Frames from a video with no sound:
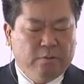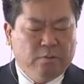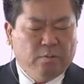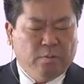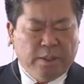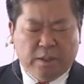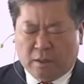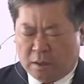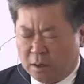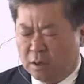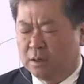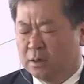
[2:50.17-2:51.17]
we
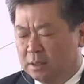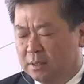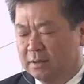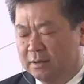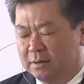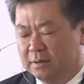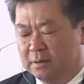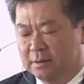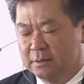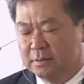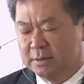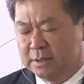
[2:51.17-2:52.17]
are
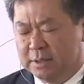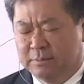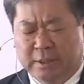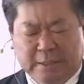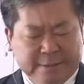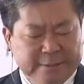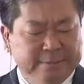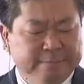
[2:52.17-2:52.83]
really blessed.